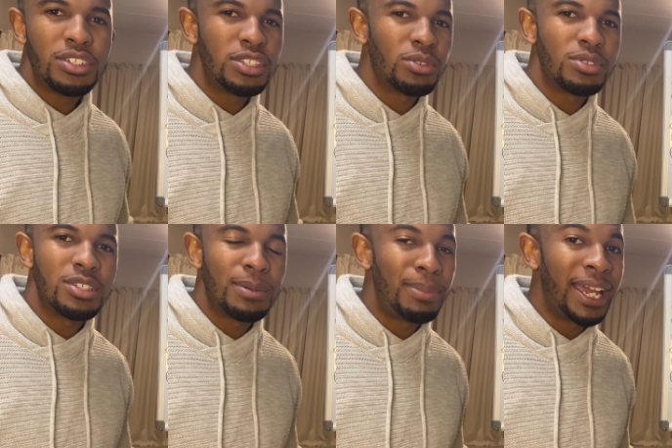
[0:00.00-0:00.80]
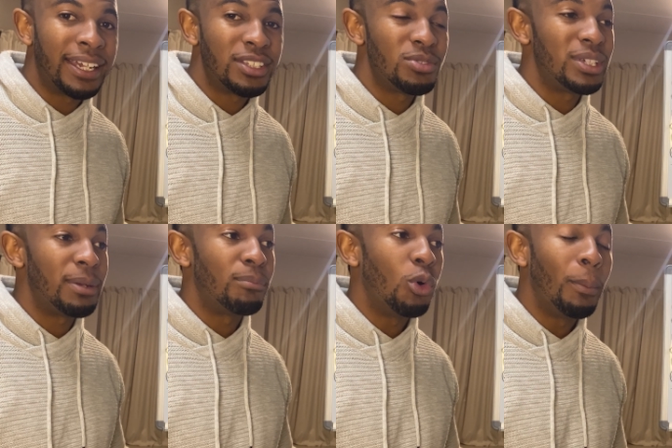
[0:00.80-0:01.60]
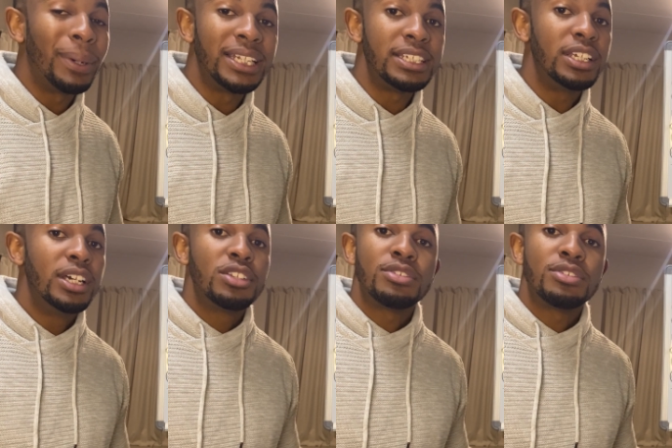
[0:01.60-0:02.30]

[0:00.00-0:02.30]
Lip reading: you need to go to the bank to get more money,